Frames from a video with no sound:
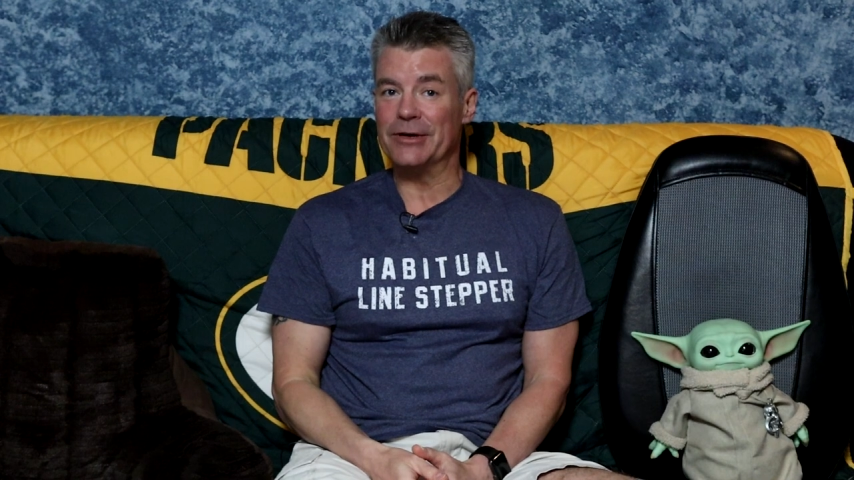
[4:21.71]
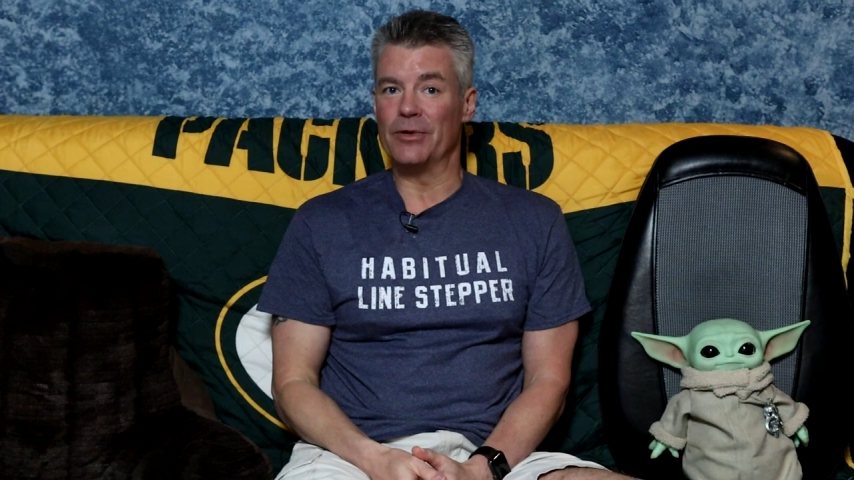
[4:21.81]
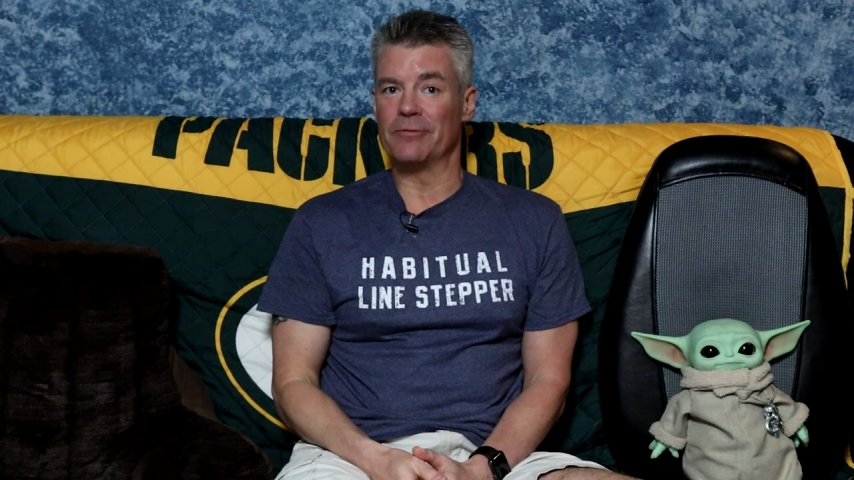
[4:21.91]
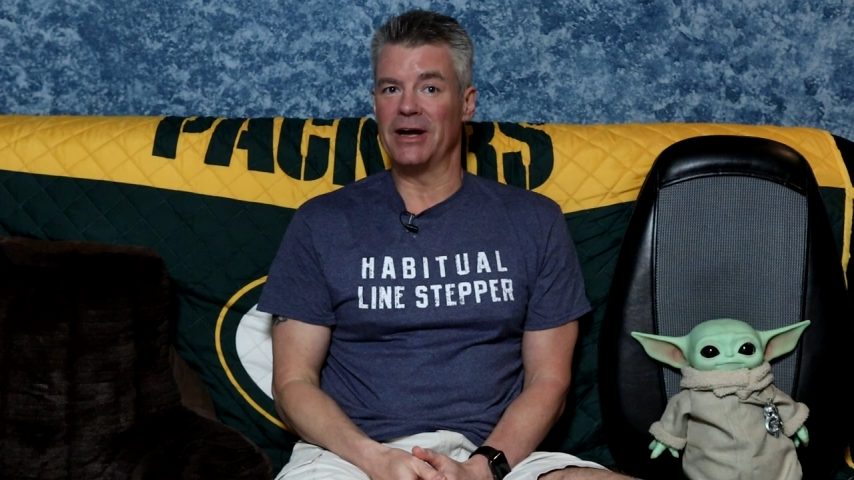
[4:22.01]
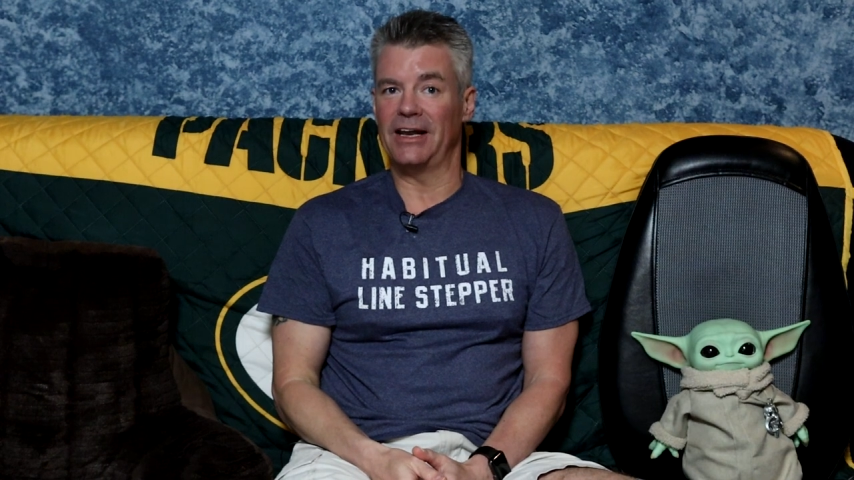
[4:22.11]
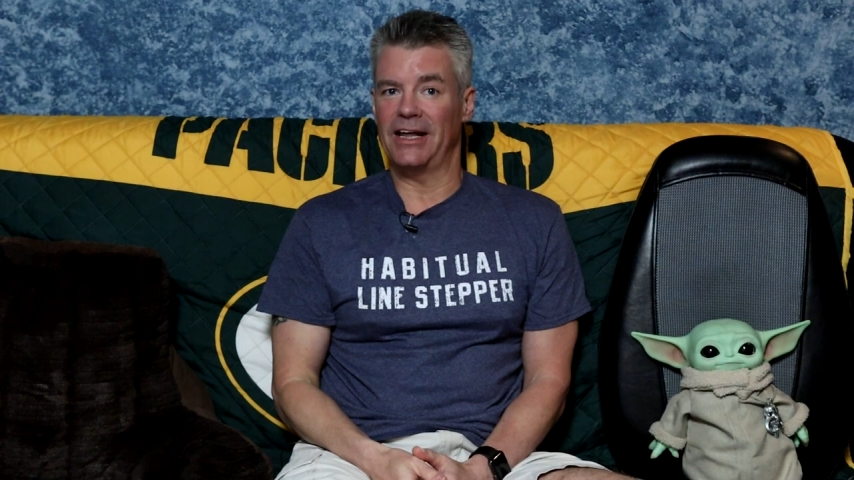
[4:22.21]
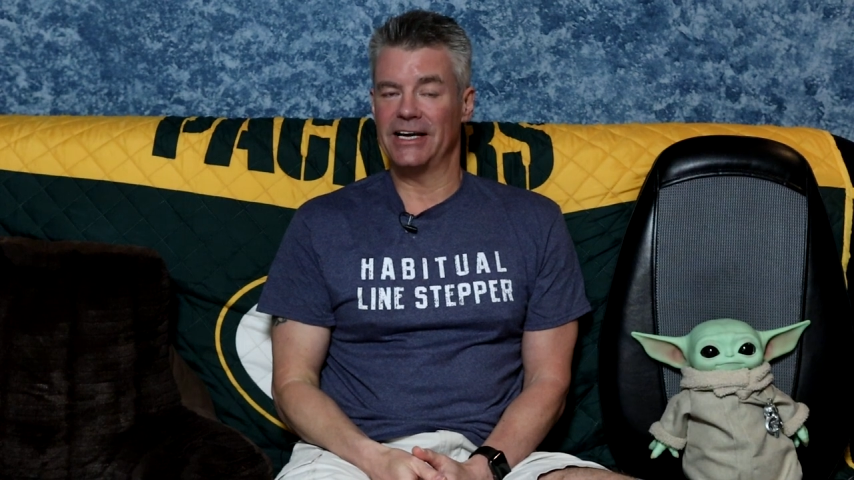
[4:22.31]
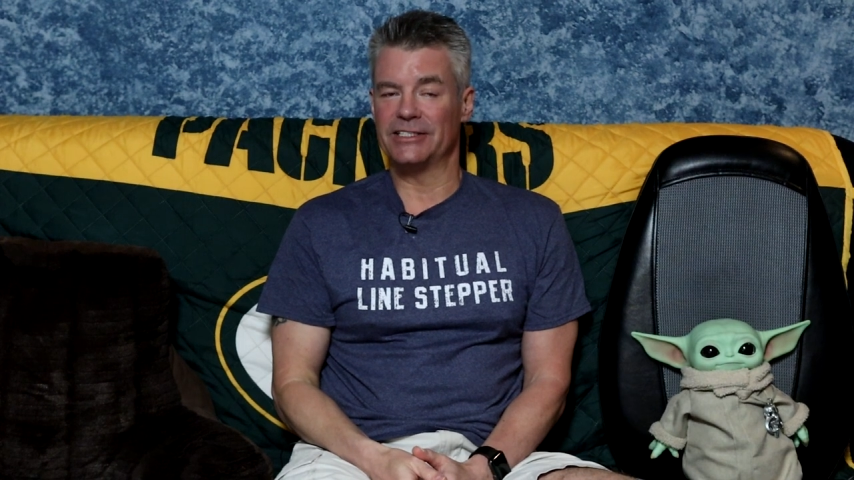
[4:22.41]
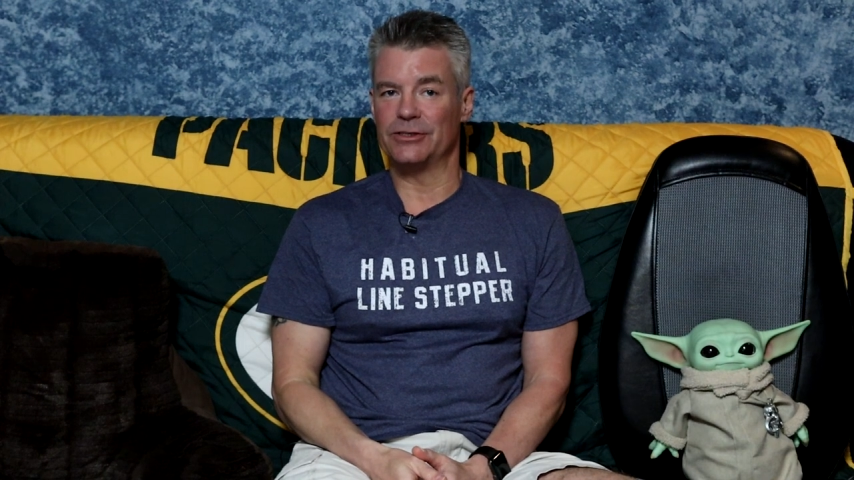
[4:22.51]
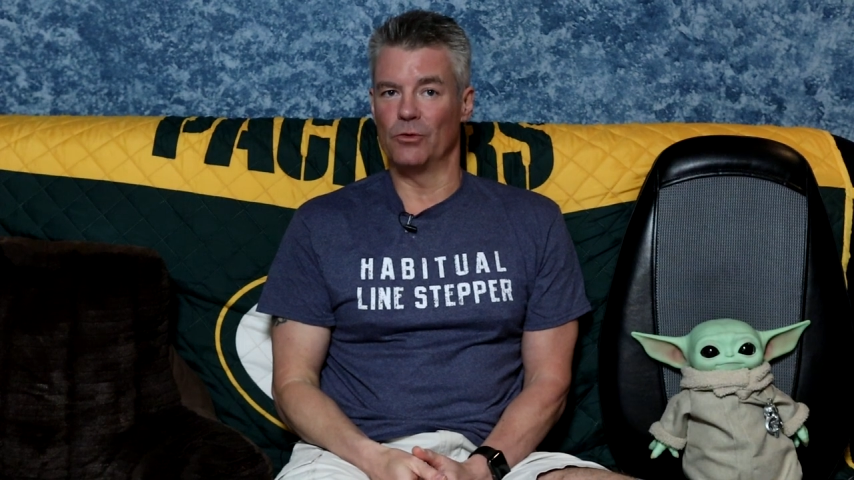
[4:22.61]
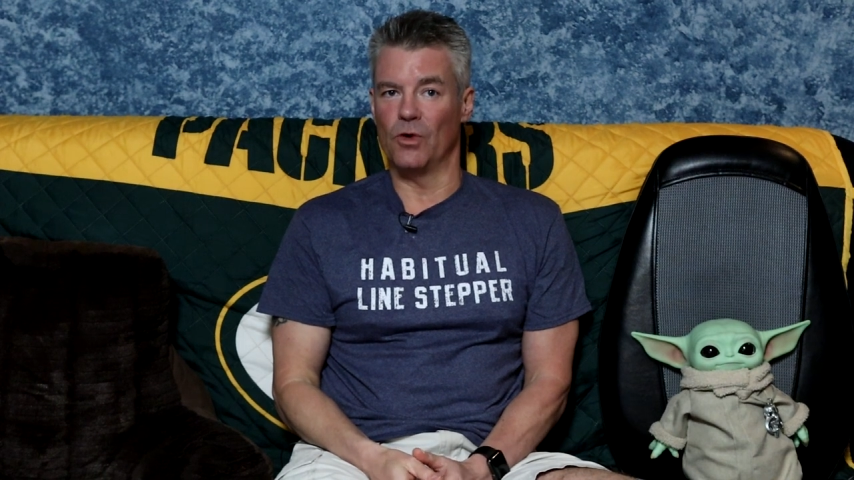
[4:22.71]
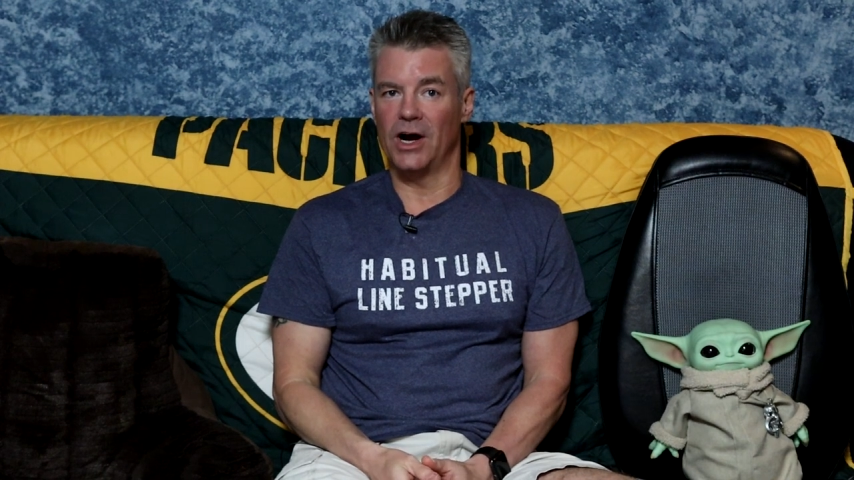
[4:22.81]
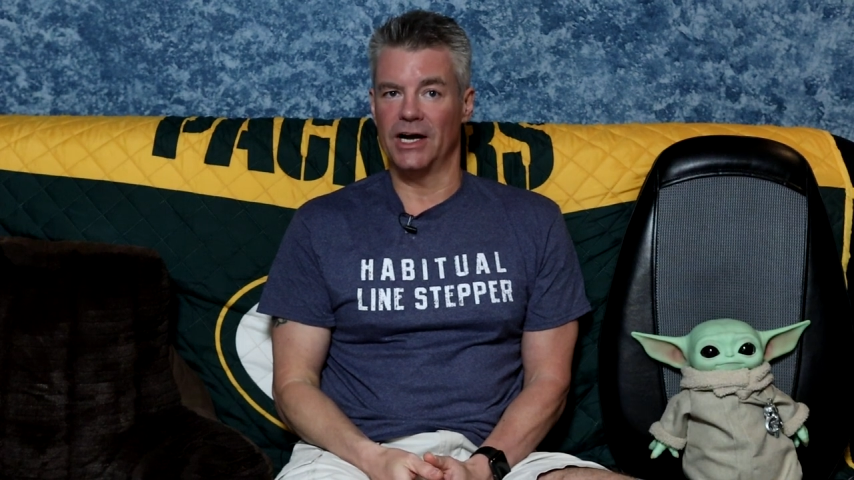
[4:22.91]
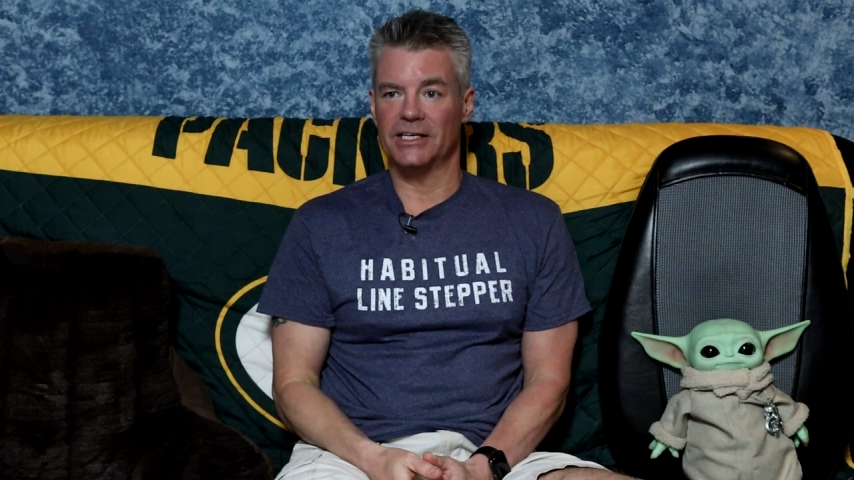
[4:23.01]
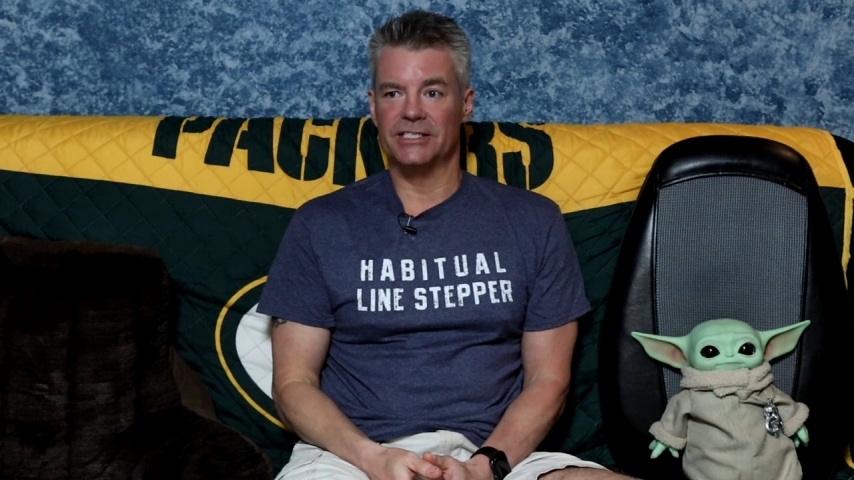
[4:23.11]
in one of my last
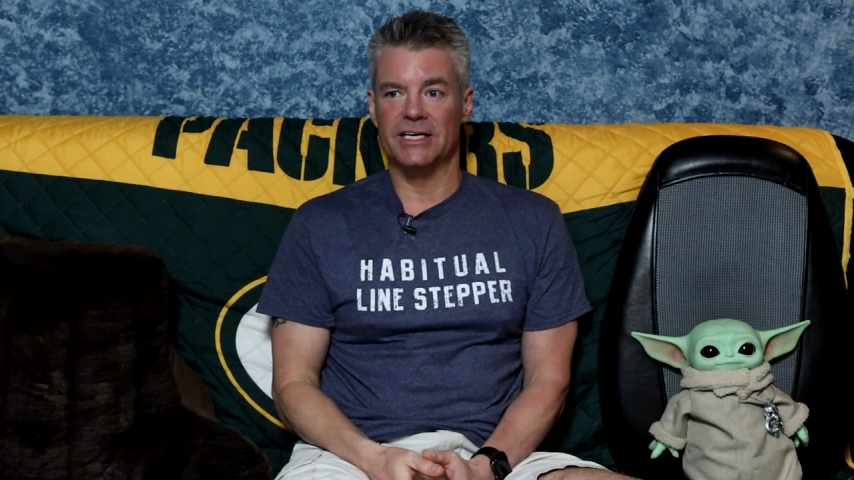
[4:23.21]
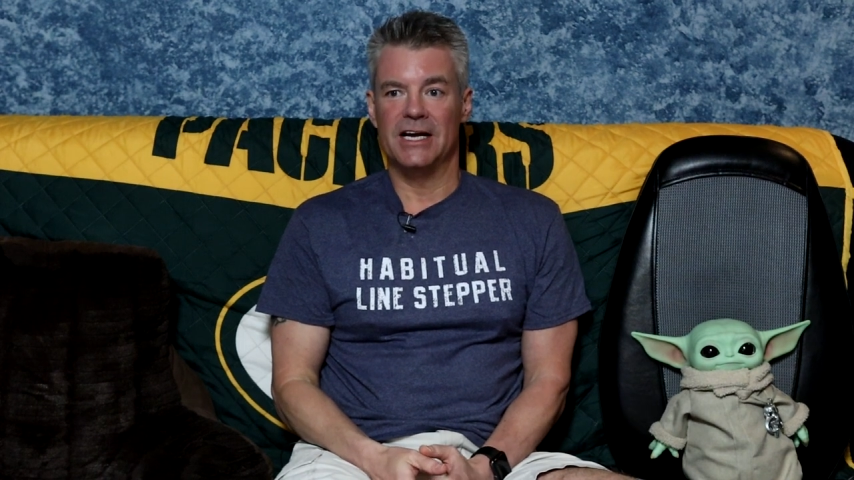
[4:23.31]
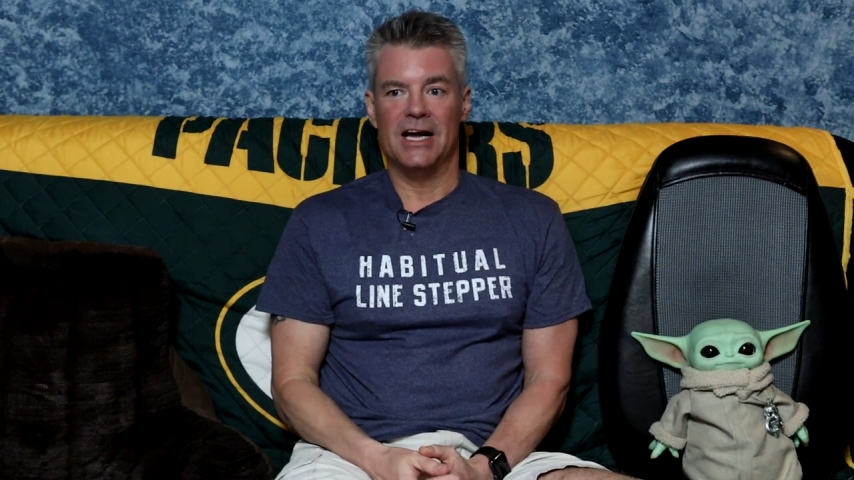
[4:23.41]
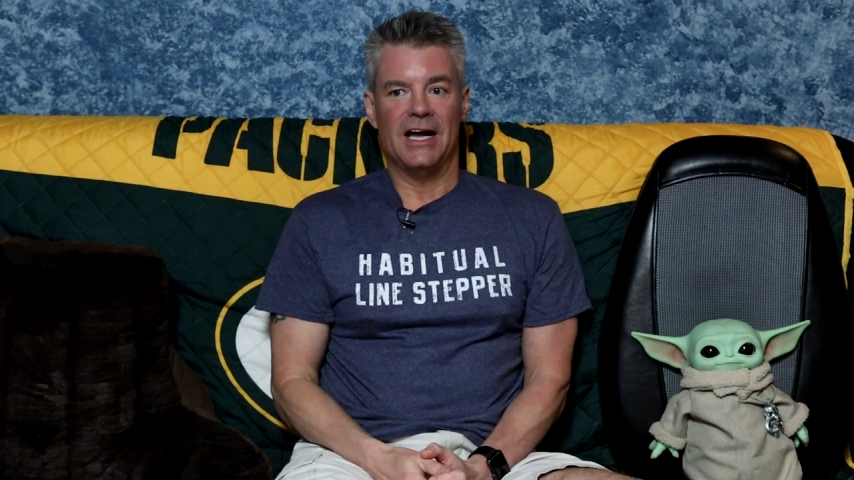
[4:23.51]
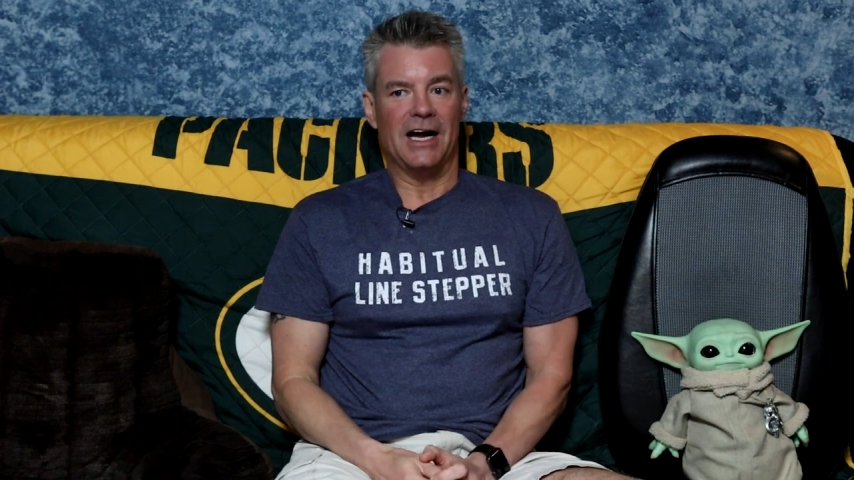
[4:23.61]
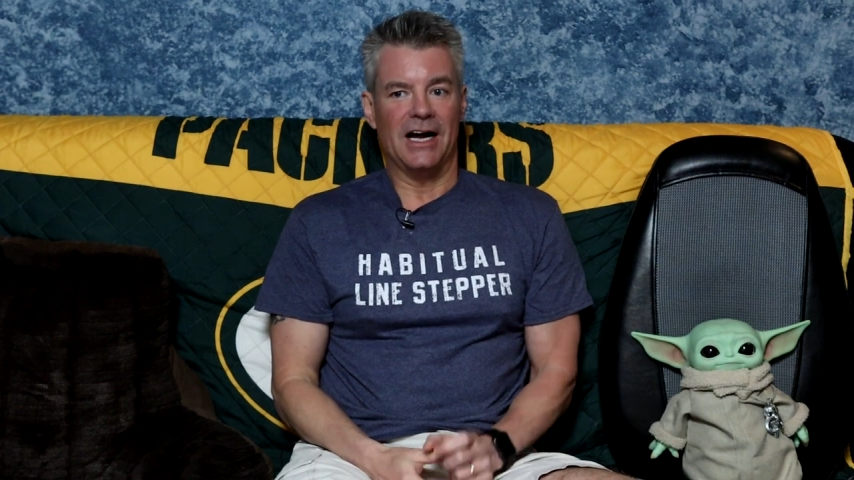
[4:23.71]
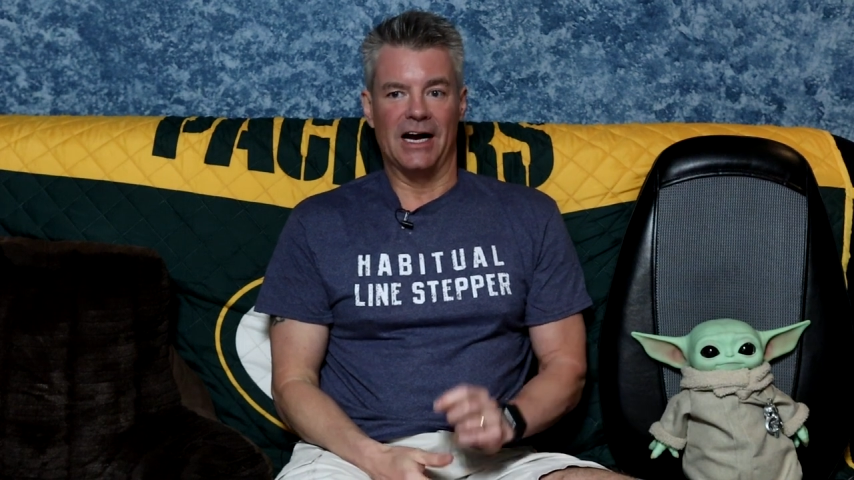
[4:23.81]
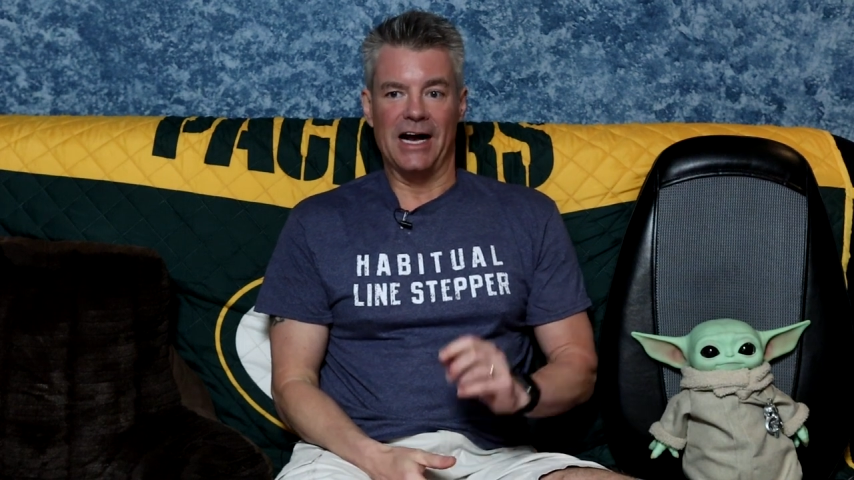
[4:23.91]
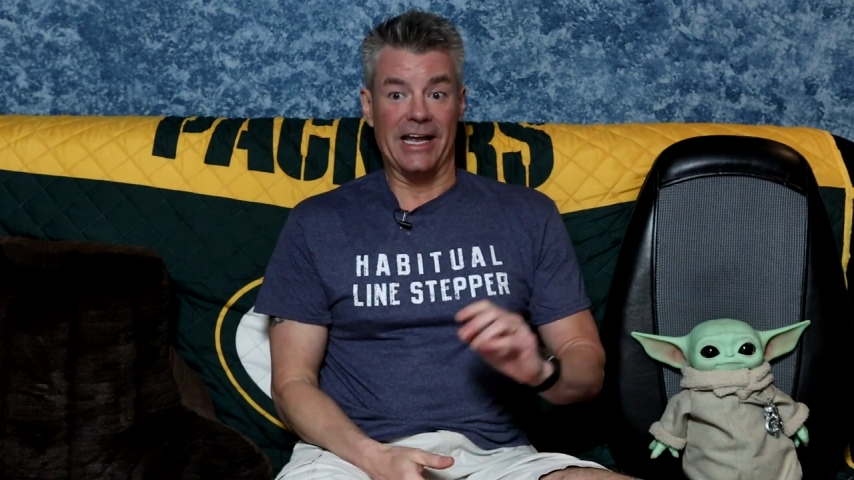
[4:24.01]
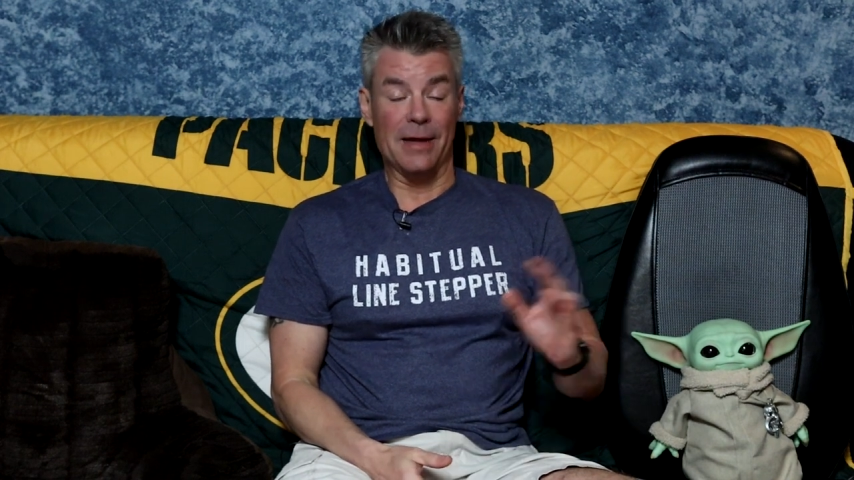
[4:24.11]
walks, I